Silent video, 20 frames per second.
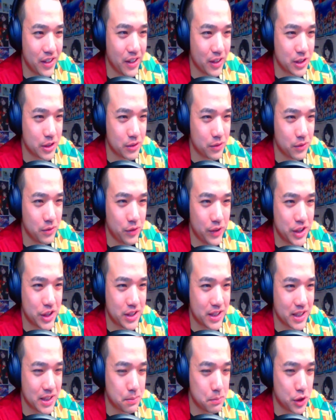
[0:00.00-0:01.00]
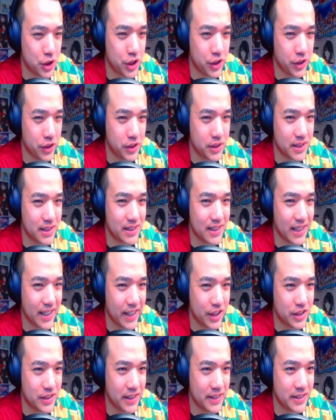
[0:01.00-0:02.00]
girls reach this maturity
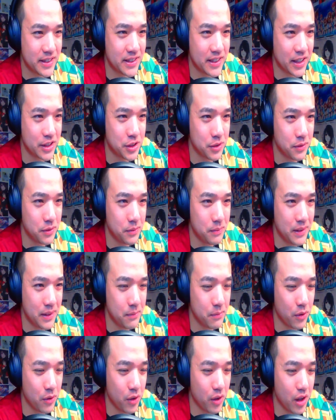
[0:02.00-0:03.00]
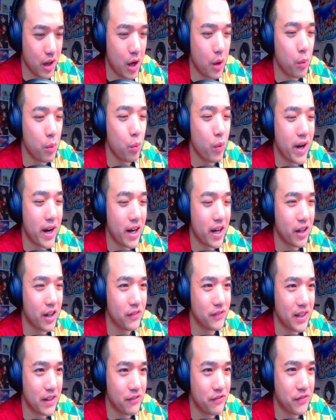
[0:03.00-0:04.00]
stage, they start to be more aware
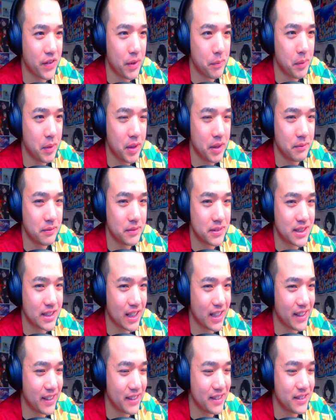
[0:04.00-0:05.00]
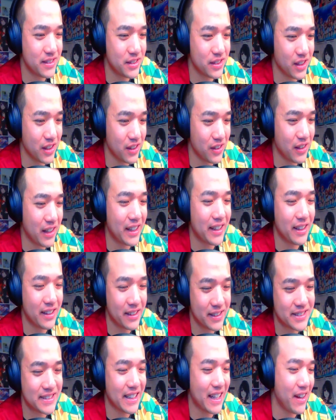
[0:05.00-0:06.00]
of their feminine side. So I
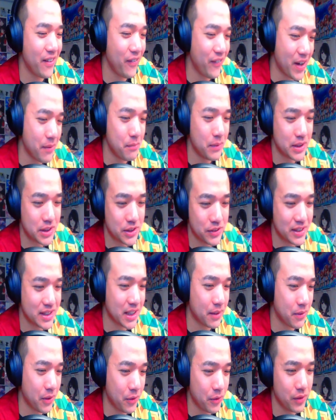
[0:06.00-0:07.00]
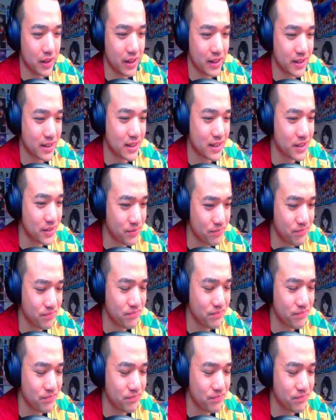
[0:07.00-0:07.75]
understand where Mitsuri is coming with this.